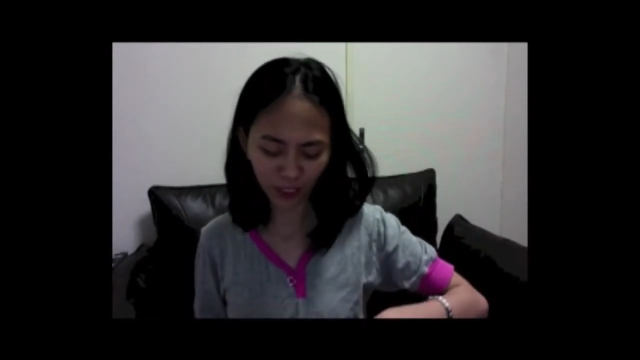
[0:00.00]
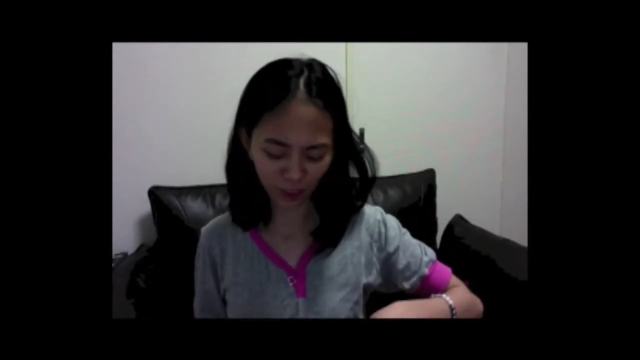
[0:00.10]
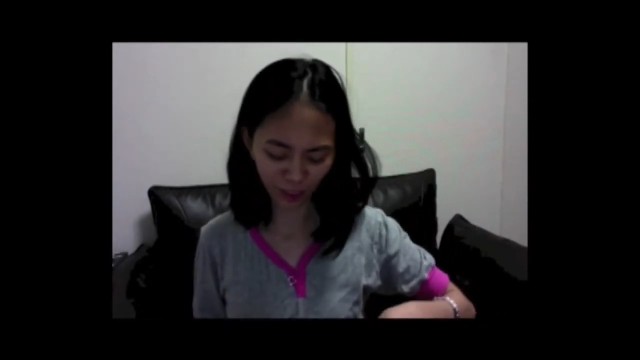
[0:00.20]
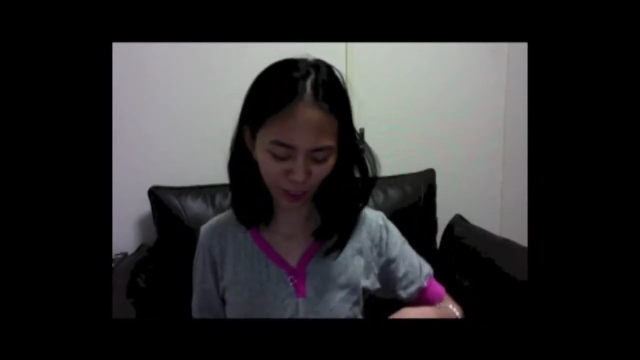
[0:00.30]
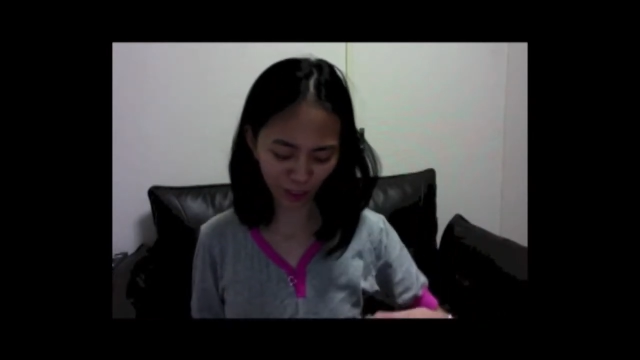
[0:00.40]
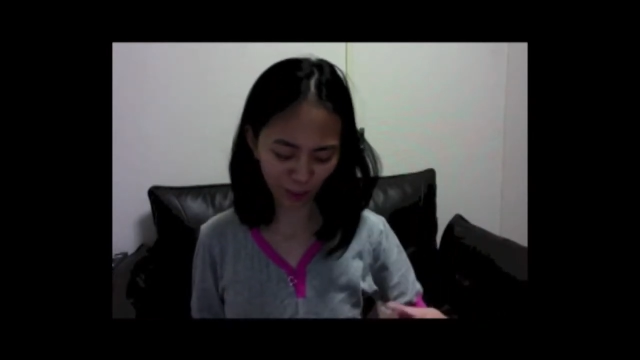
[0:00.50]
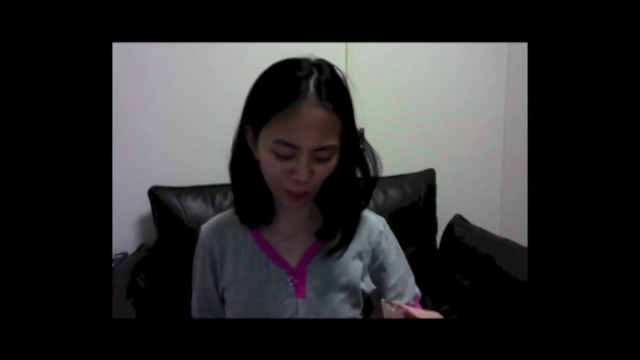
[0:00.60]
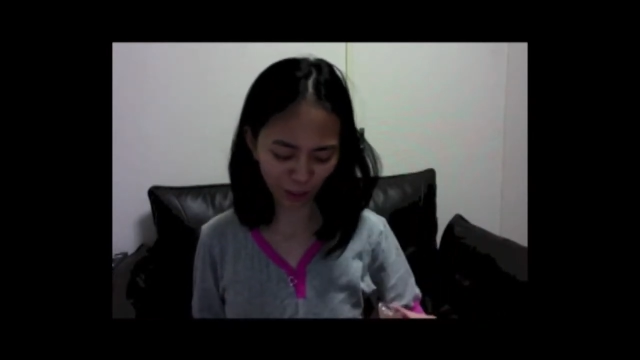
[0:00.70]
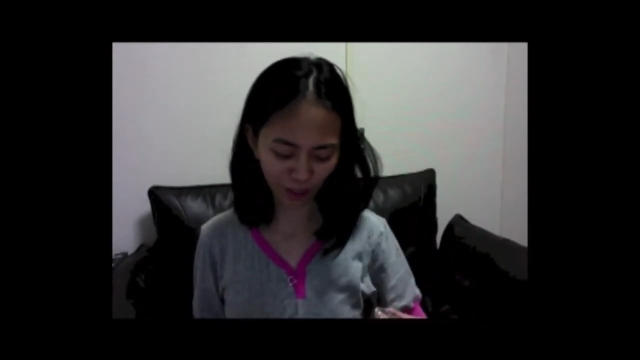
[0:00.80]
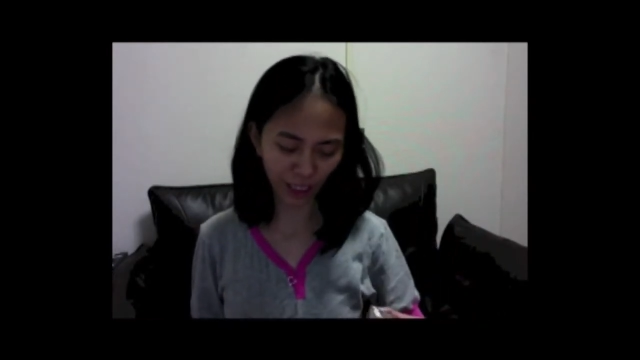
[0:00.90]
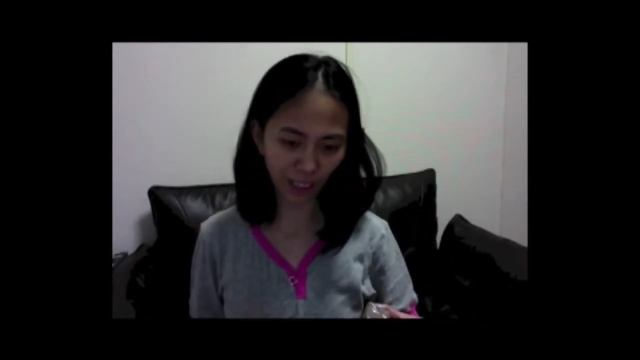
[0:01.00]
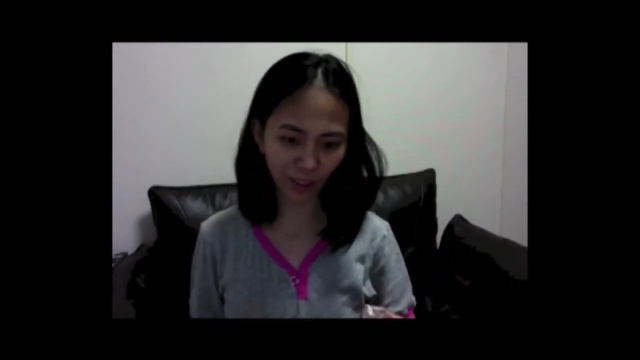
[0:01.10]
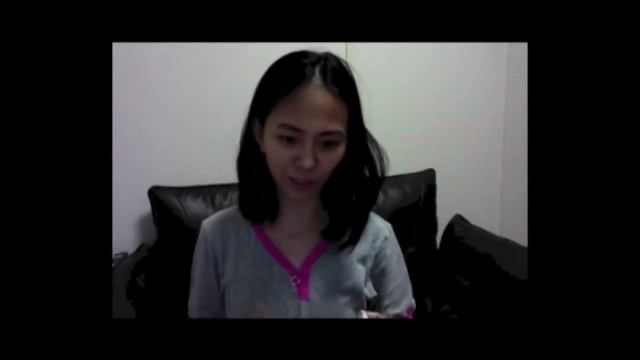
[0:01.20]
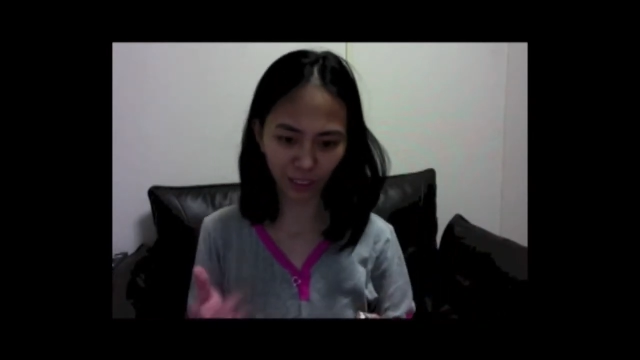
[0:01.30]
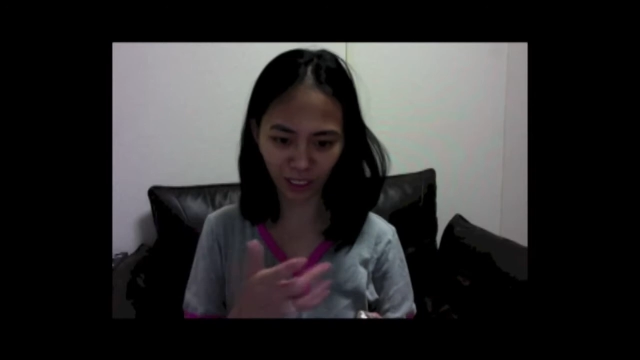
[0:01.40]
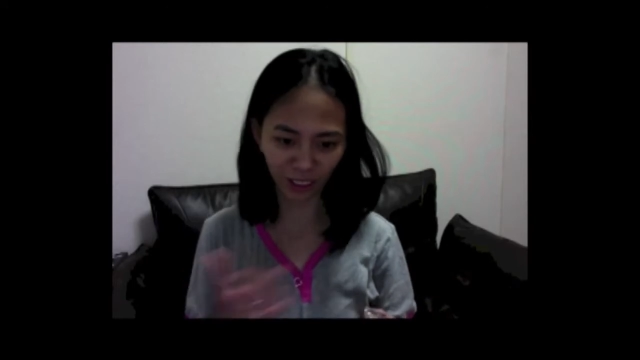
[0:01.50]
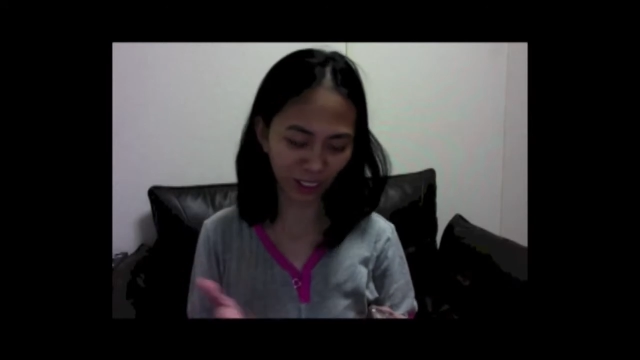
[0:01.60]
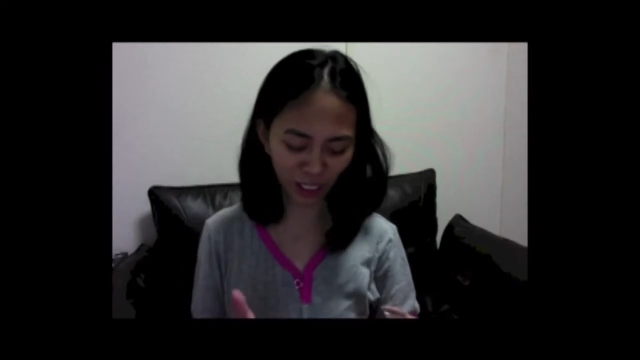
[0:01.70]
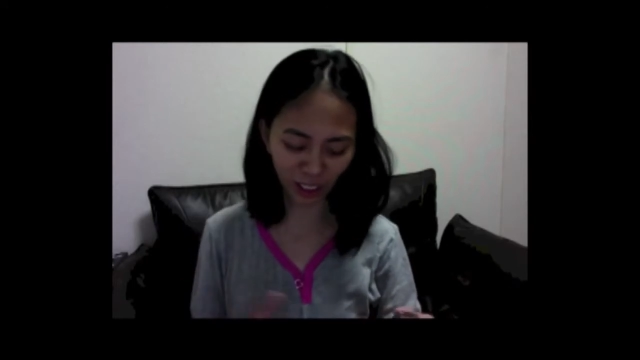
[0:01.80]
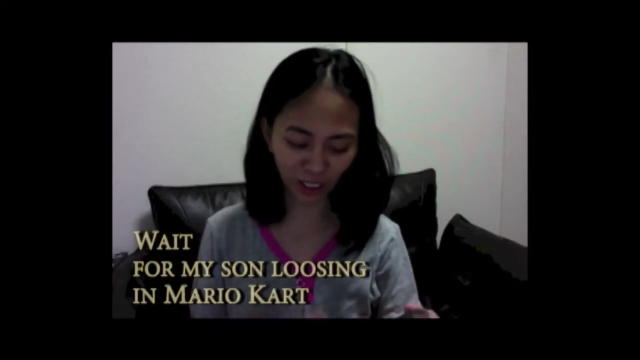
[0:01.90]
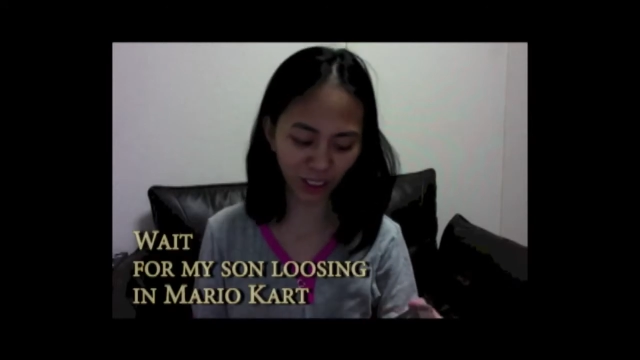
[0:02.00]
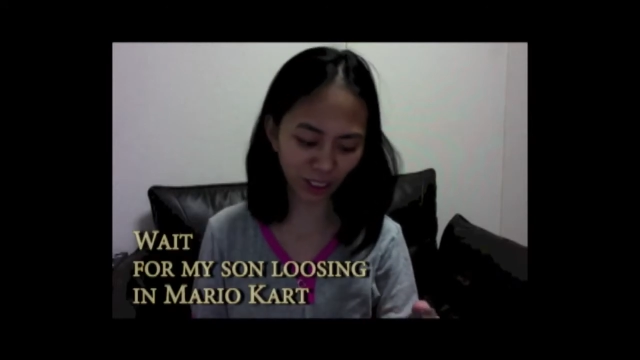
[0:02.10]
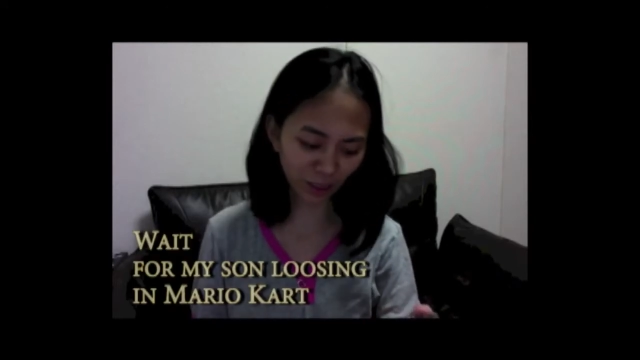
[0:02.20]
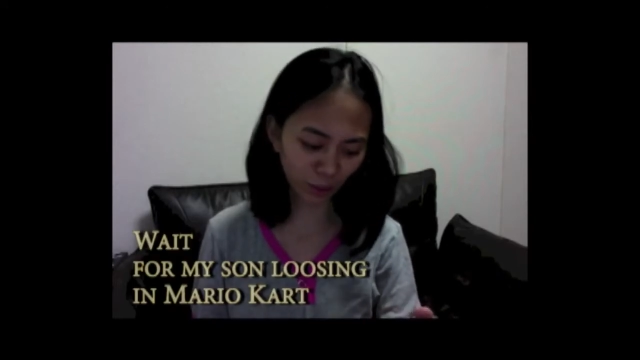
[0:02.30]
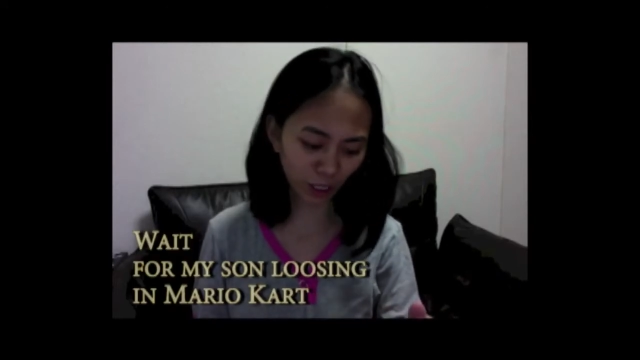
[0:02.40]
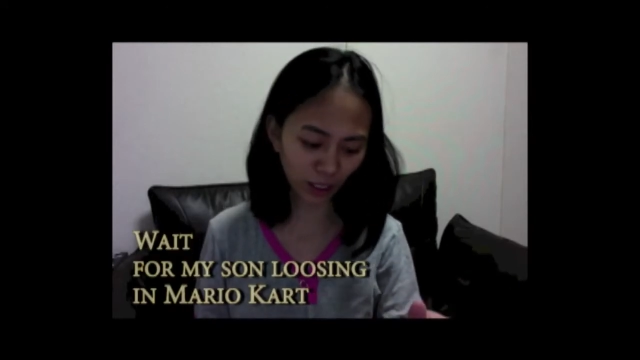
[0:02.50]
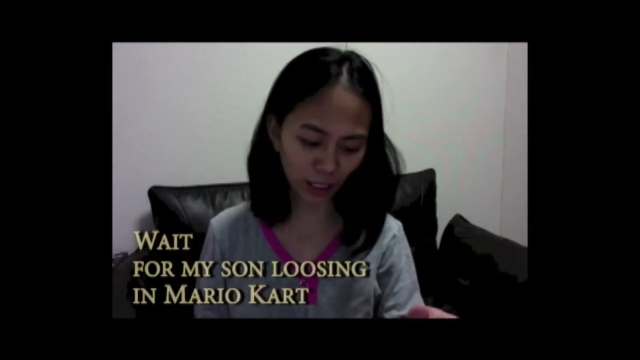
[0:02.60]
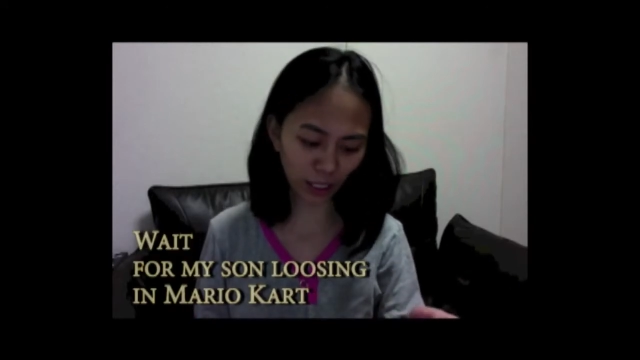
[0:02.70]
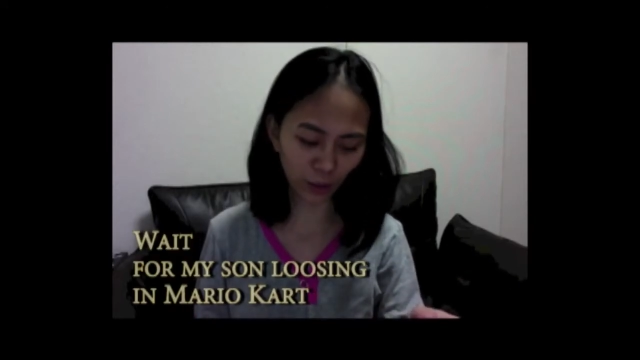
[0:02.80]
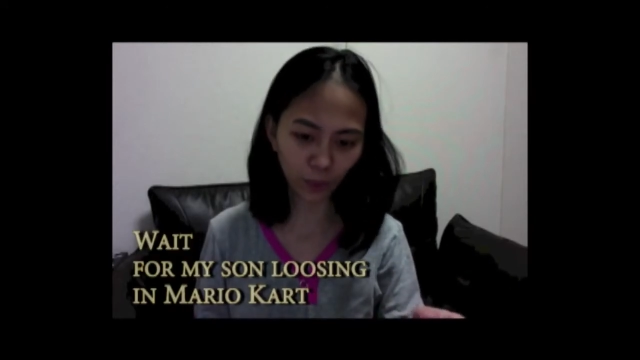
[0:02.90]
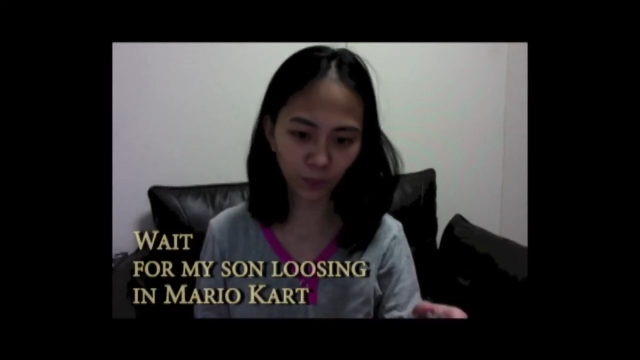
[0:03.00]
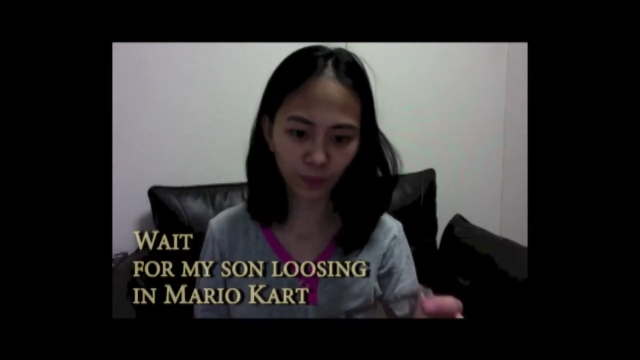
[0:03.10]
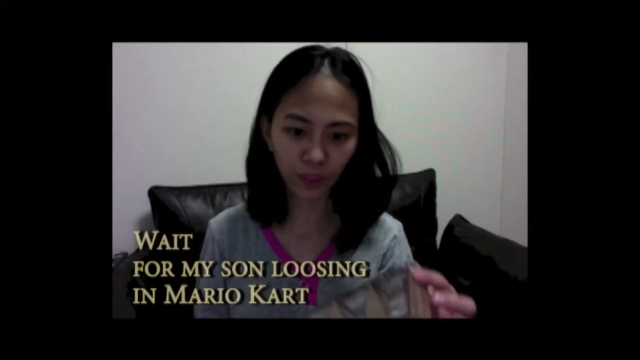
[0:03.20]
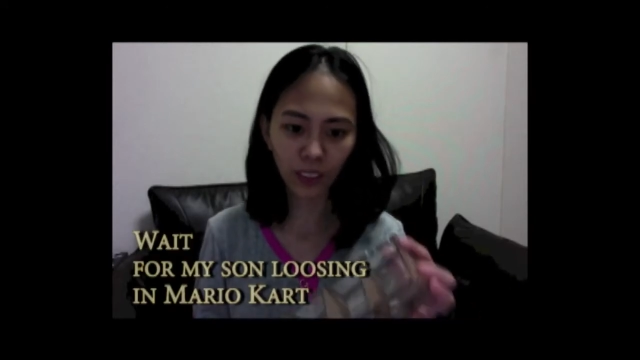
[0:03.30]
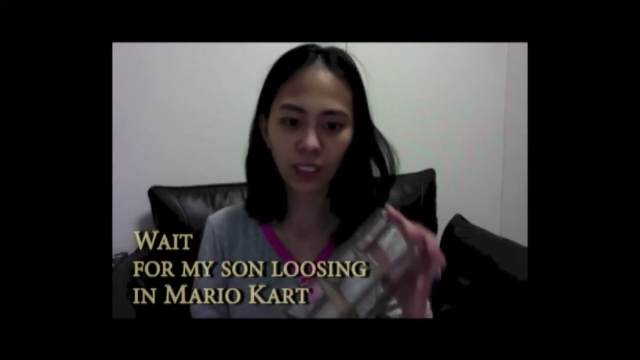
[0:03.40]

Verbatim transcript: I'm not sure about how the exchange is right now.